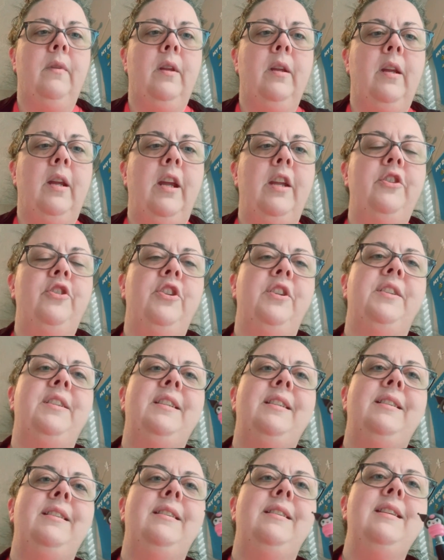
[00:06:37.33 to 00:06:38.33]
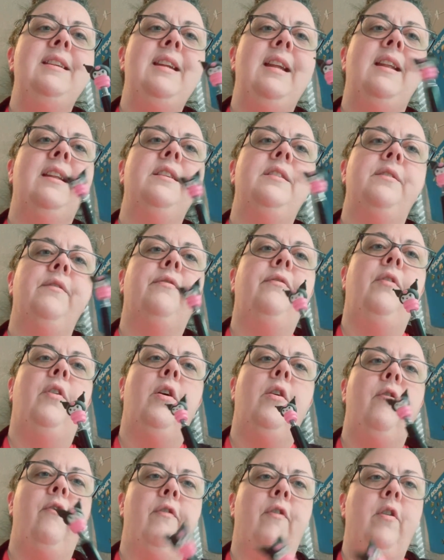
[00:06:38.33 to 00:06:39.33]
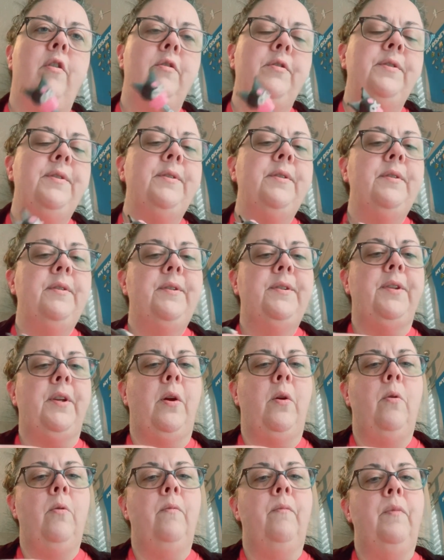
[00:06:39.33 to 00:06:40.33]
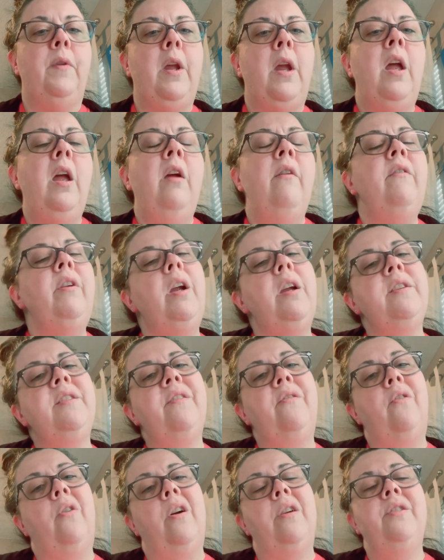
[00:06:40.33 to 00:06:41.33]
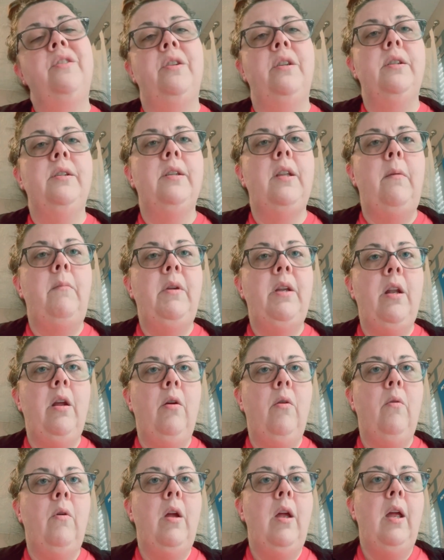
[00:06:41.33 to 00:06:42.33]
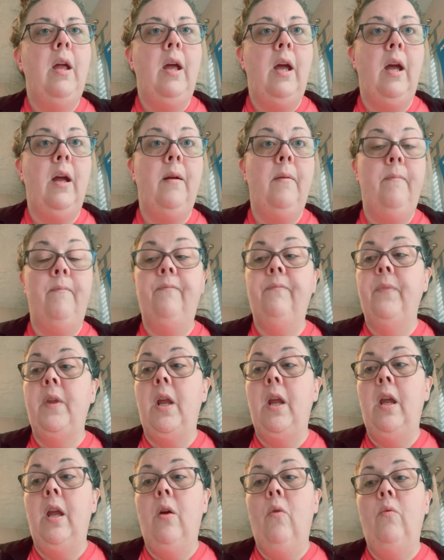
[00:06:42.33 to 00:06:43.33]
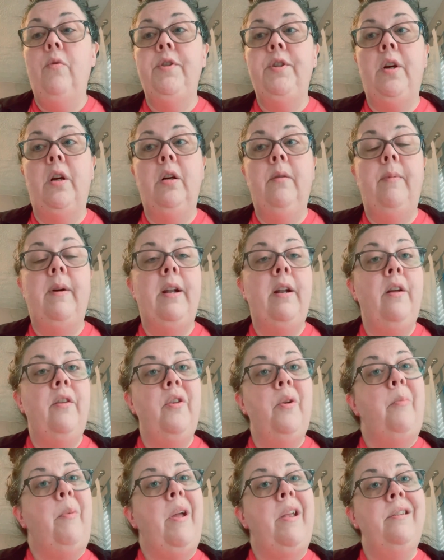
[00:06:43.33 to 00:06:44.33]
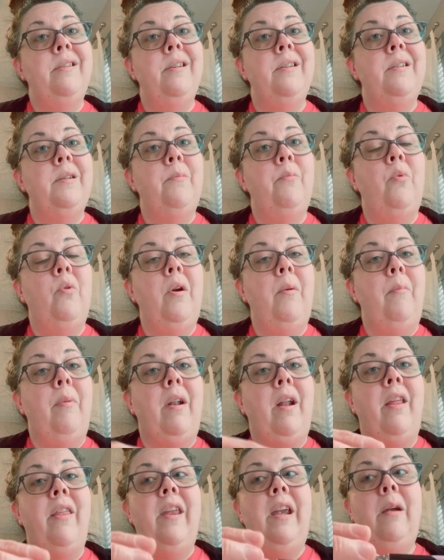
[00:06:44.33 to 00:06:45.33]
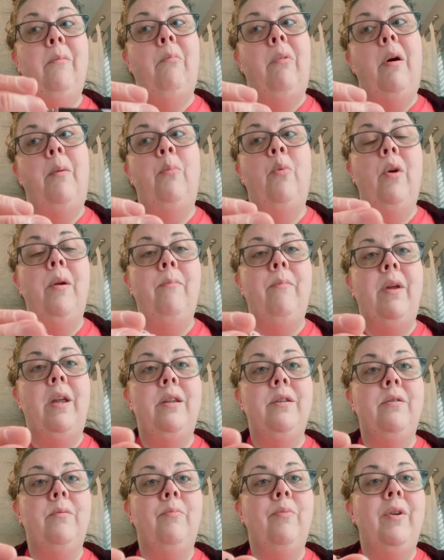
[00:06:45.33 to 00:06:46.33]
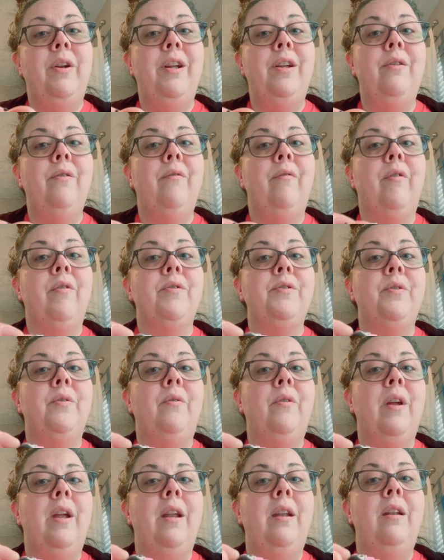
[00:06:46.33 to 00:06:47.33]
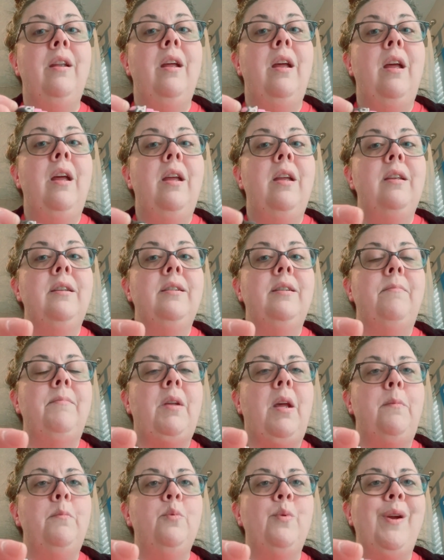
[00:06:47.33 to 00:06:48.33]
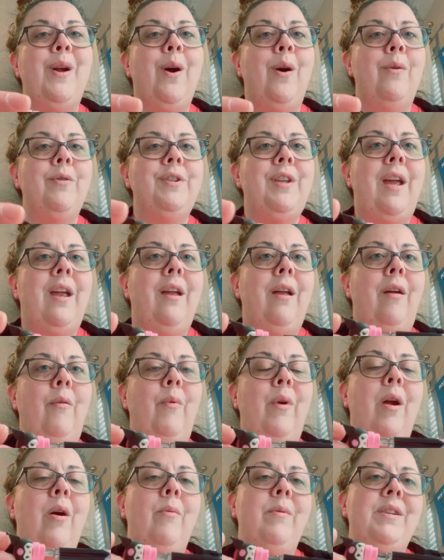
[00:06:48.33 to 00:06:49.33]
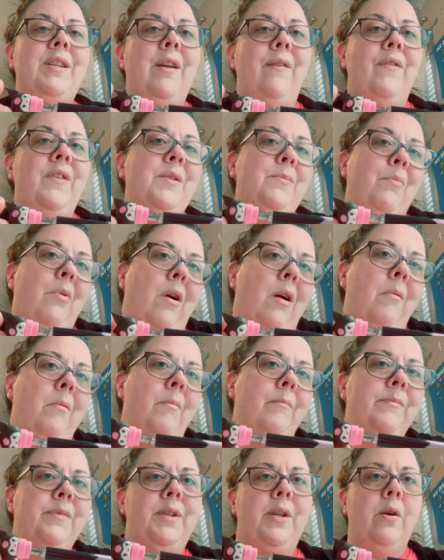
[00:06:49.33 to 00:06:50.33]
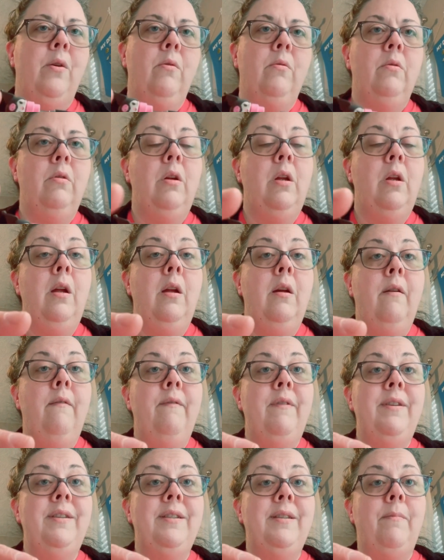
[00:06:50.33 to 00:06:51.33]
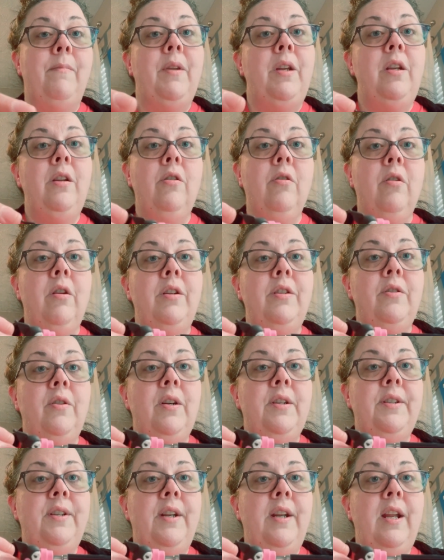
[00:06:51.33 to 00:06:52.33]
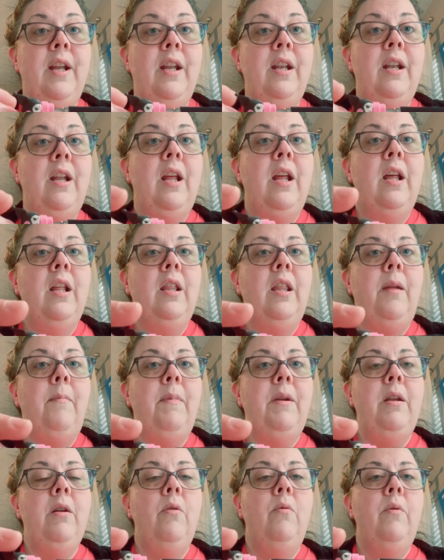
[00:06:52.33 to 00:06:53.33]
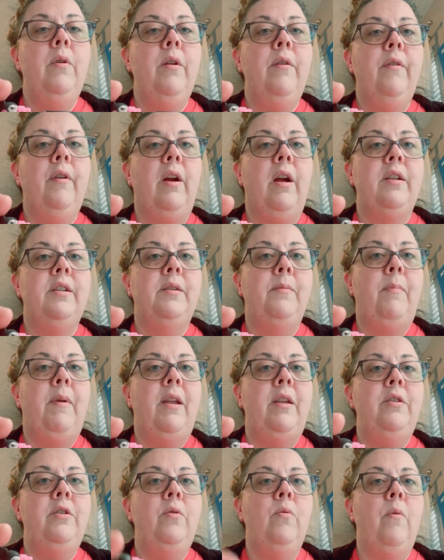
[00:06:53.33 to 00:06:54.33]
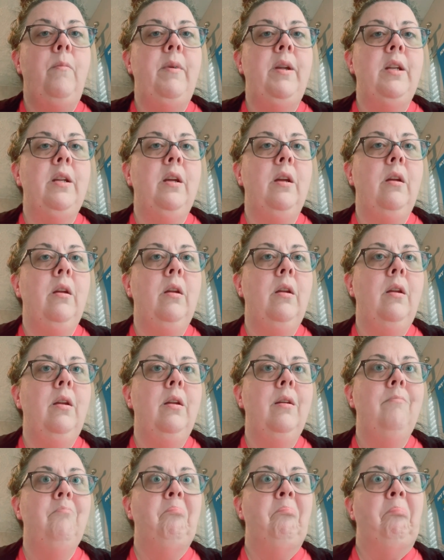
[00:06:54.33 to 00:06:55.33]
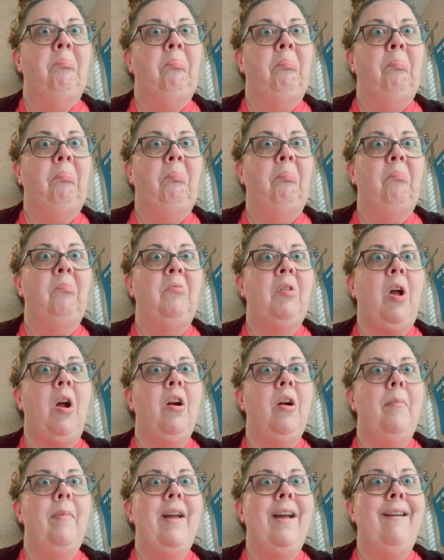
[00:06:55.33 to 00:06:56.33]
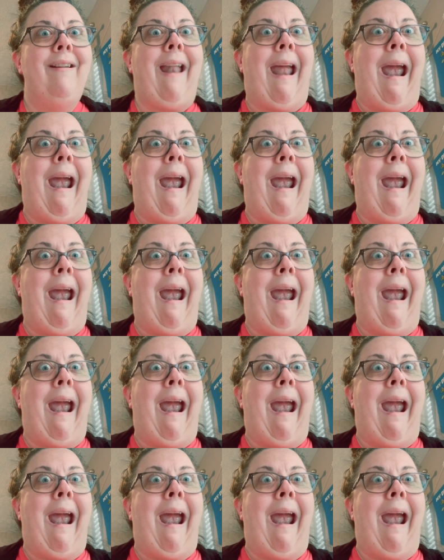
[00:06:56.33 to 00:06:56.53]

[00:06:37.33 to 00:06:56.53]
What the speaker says: It just needed to flow first. So if you guys have questions, let me know. We'll talk about other pens at some point, but I think ballpoint pens are pretty universal, and sometimes we always have this problem. So if it's something you're interested in, let me know what other kinds of pens you want me to talk about.